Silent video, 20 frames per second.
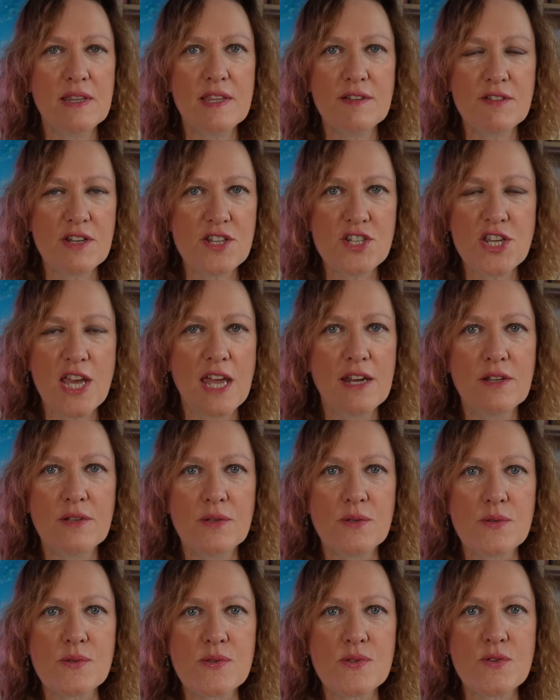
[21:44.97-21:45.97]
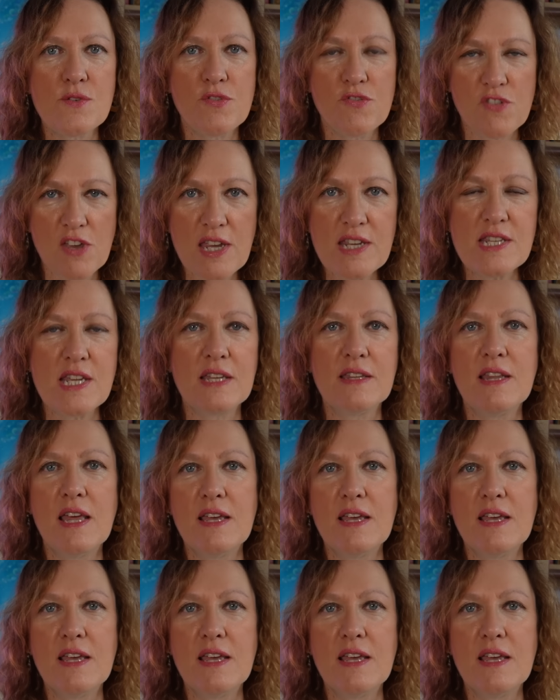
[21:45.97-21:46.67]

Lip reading: there are channels feeding